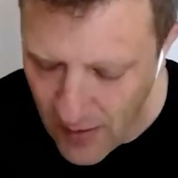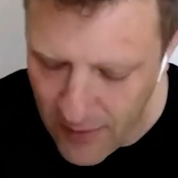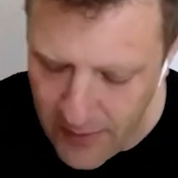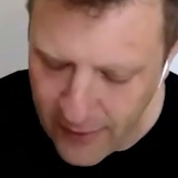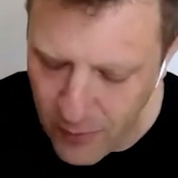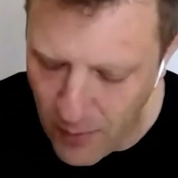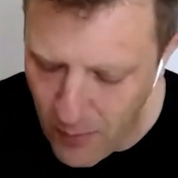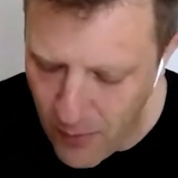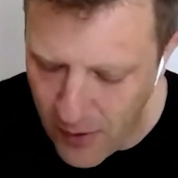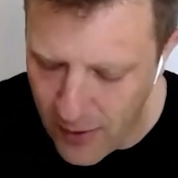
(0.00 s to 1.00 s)
Next one
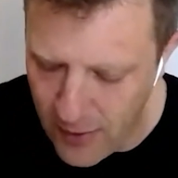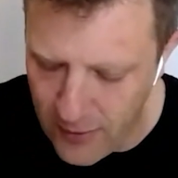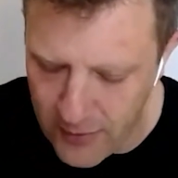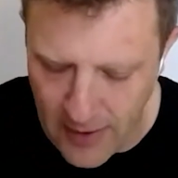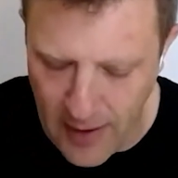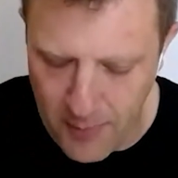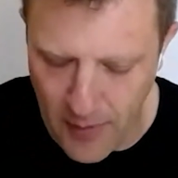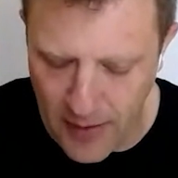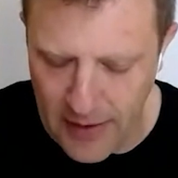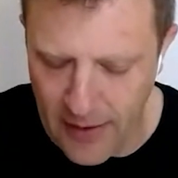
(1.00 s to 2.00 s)
was
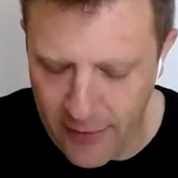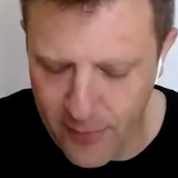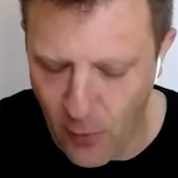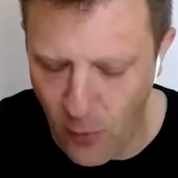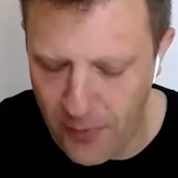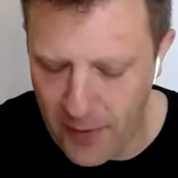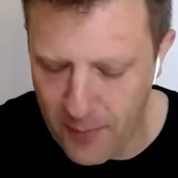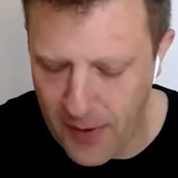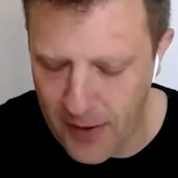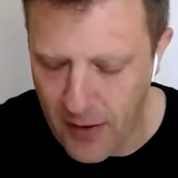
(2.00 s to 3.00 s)
again a small thing,
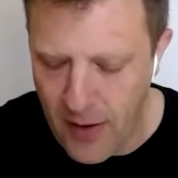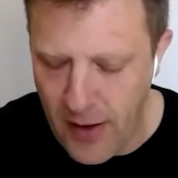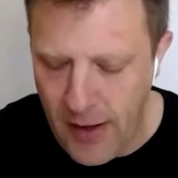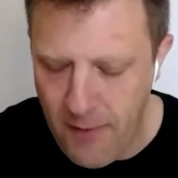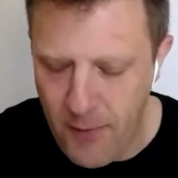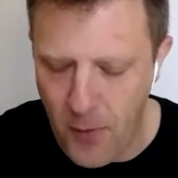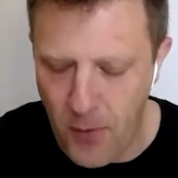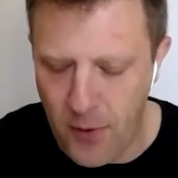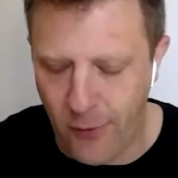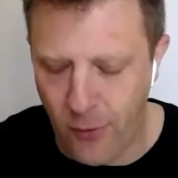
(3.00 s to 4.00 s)
but if you
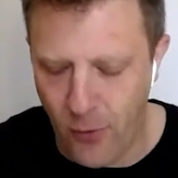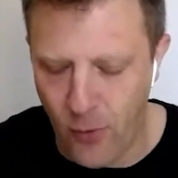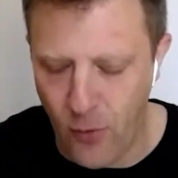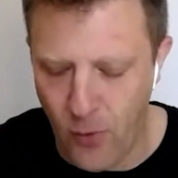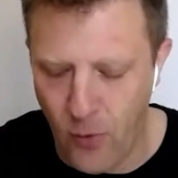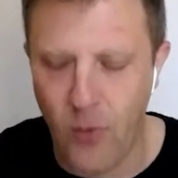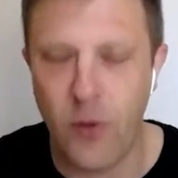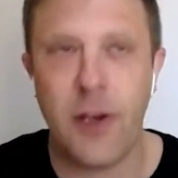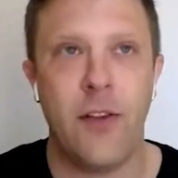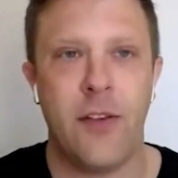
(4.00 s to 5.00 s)
were to,
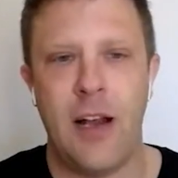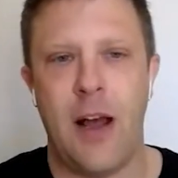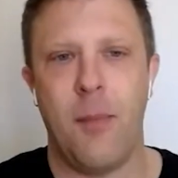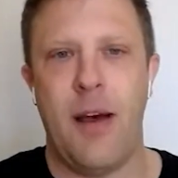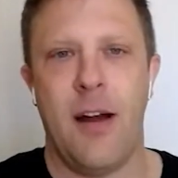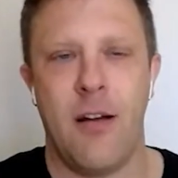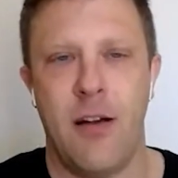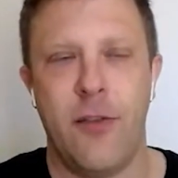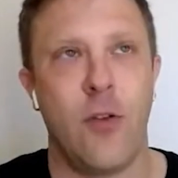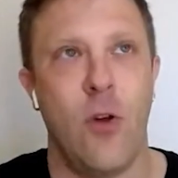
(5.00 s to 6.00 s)
you can set up
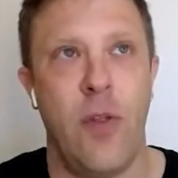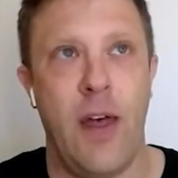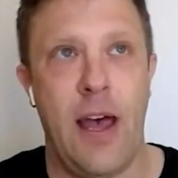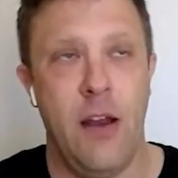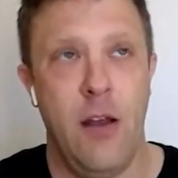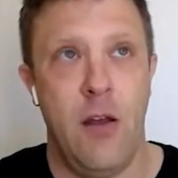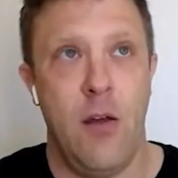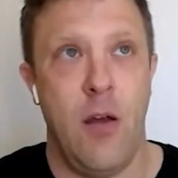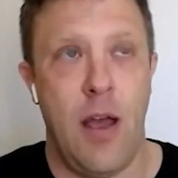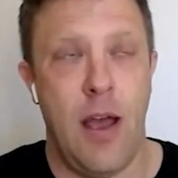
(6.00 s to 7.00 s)
Outros so that
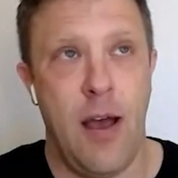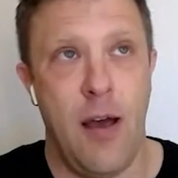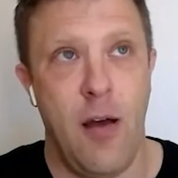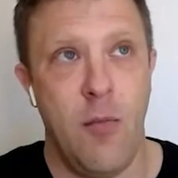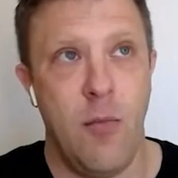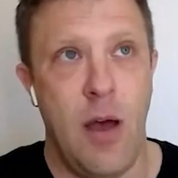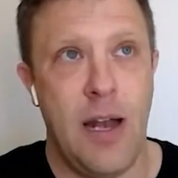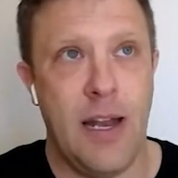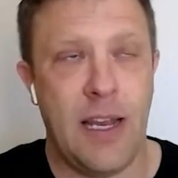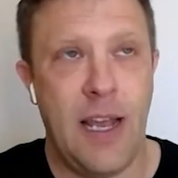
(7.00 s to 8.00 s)
an
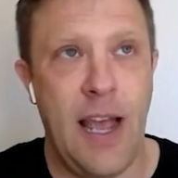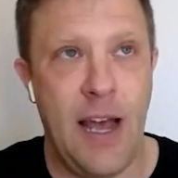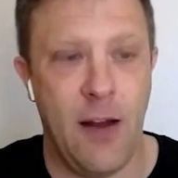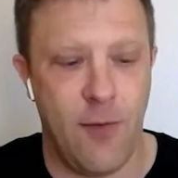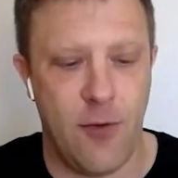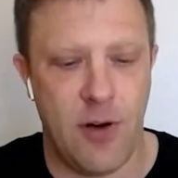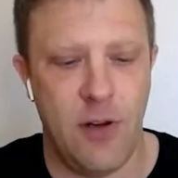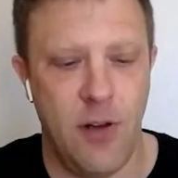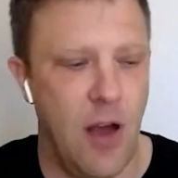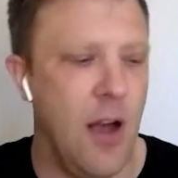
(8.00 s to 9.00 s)
account for a
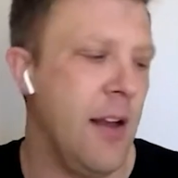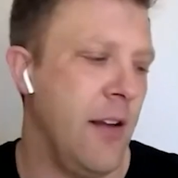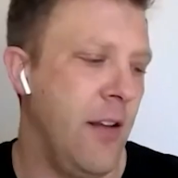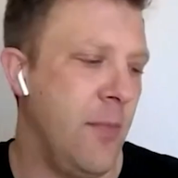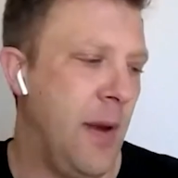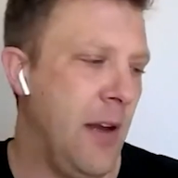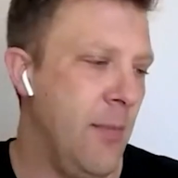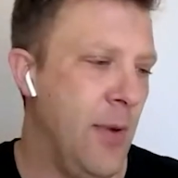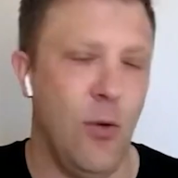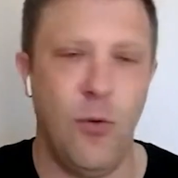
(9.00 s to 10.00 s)
client is being
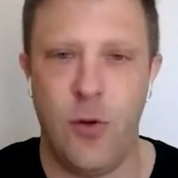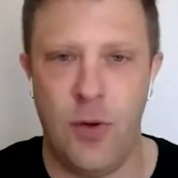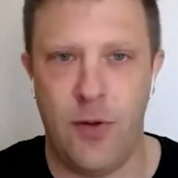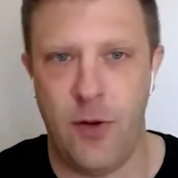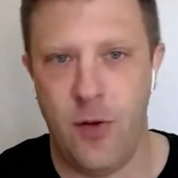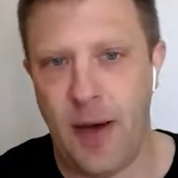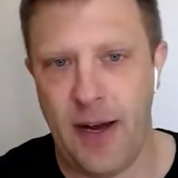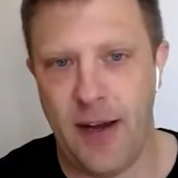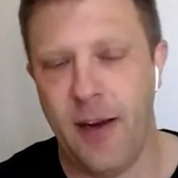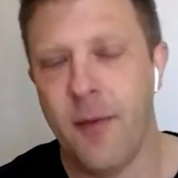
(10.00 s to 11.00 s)
billed to a third
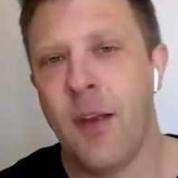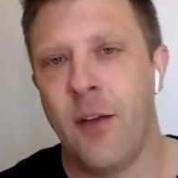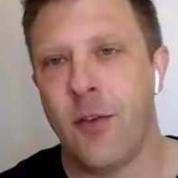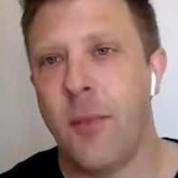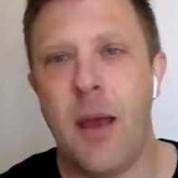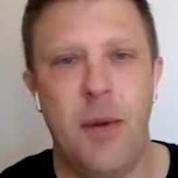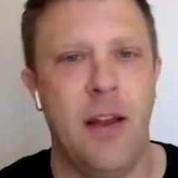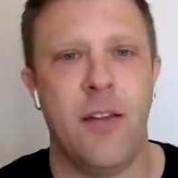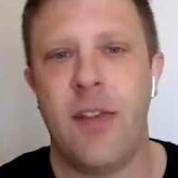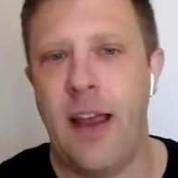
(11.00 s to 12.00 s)
party. So maybe
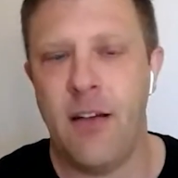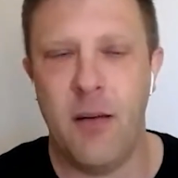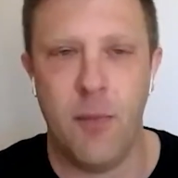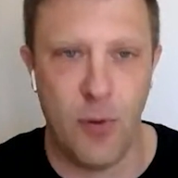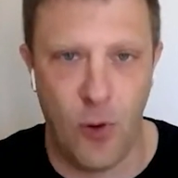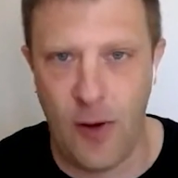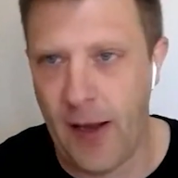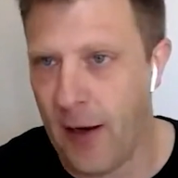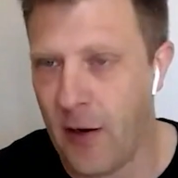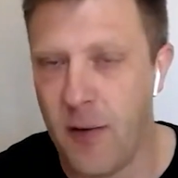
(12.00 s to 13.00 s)
it's their
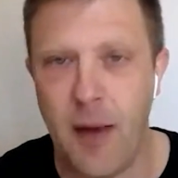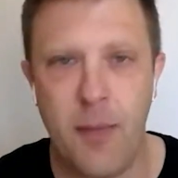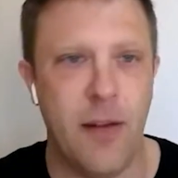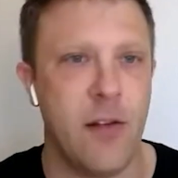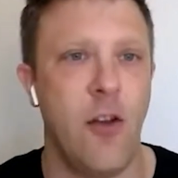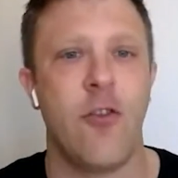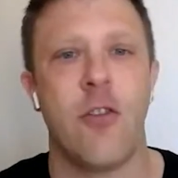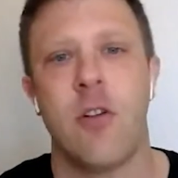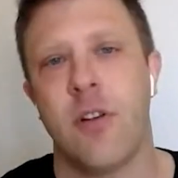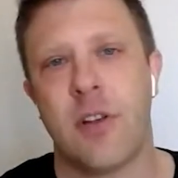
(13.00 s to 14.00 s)
employer, or maybe it's an
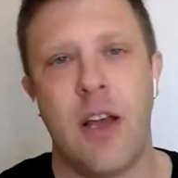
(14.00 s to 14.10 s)
insurance